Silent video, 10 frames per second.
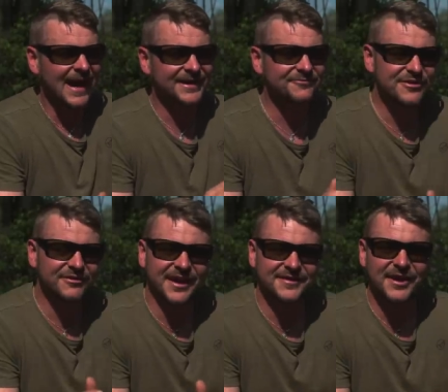I didn't
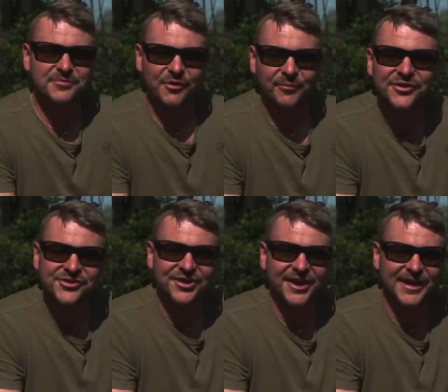really get time to
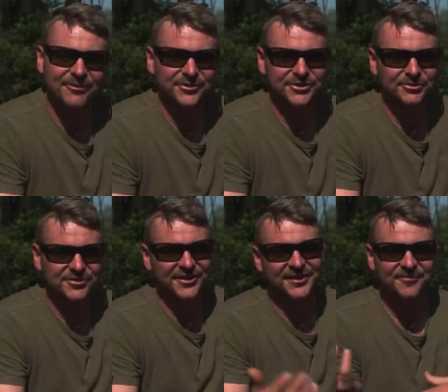appreciate that one, you know,
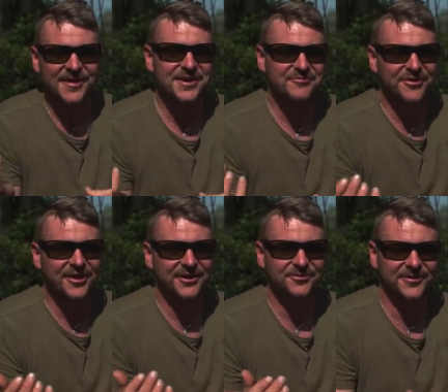because I had the main
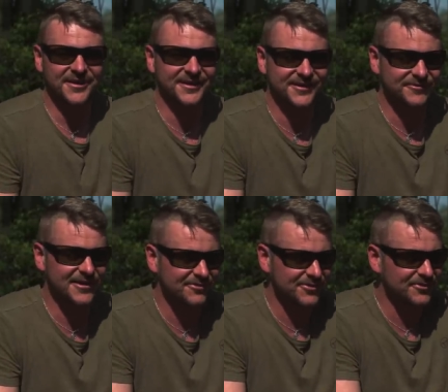prize waiting as
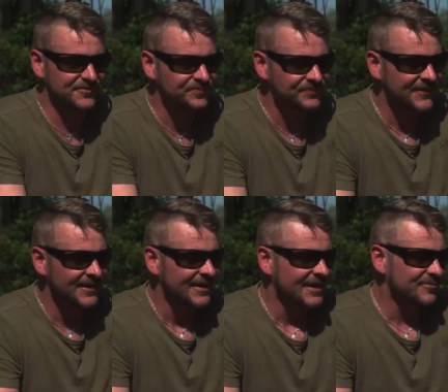well. So,
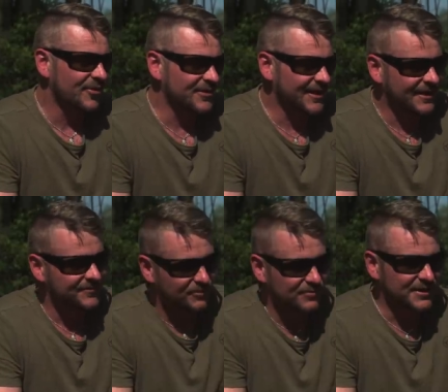but yeah,
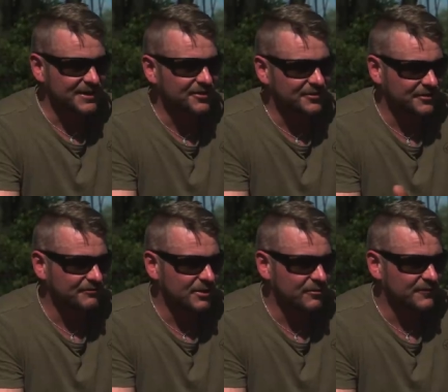we did the, the
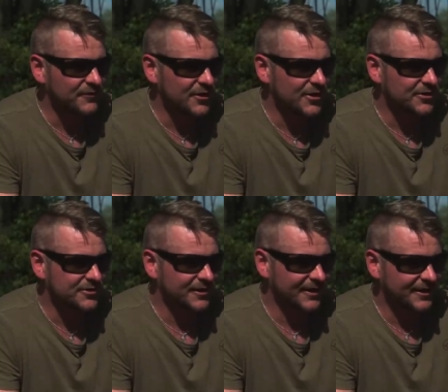little one
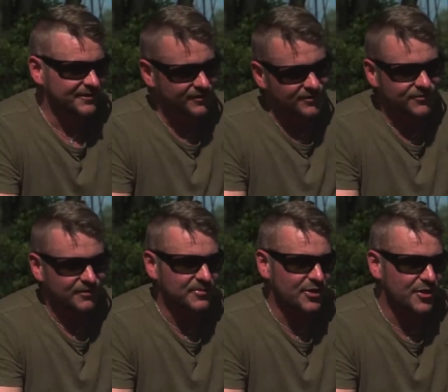first, and
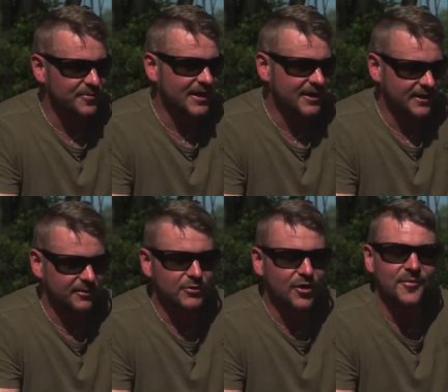slipped her back, and
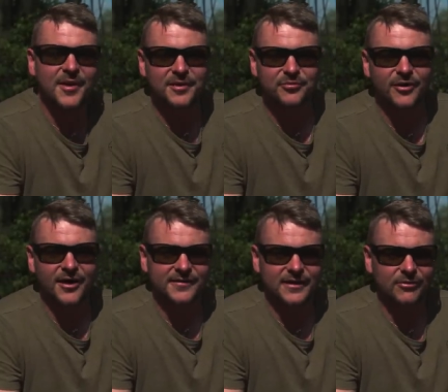then we got the main
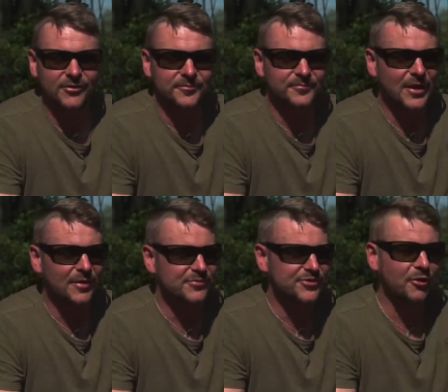prize out, and I'm,
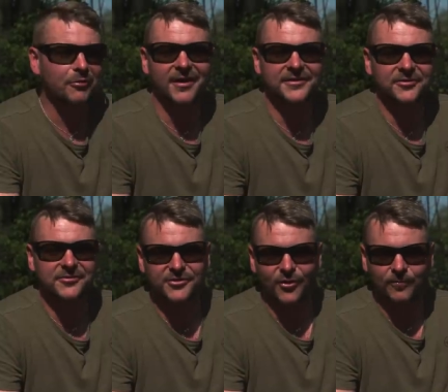I'm so glad that
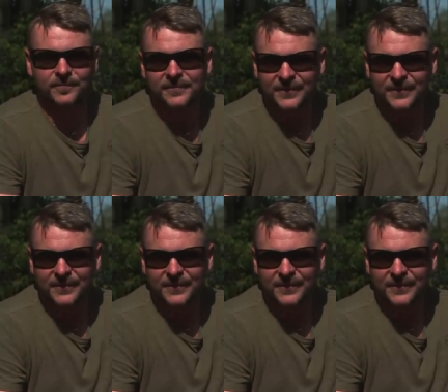we sort of